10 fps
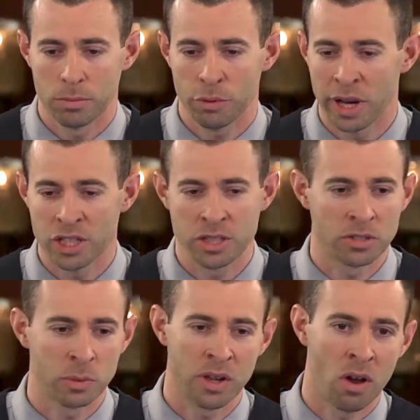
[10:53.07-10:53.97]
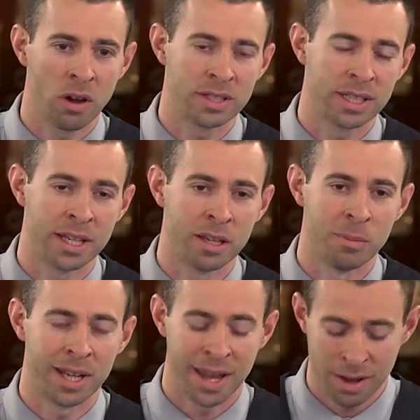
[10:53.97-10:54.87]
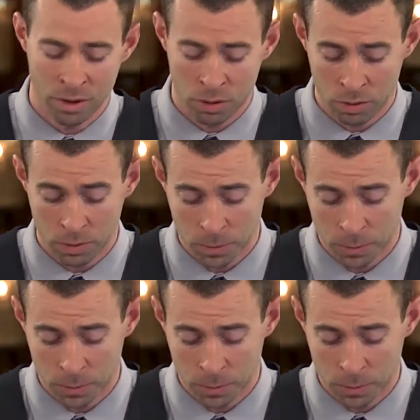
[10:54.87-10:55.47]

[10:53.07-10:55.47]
precious we are to Him and how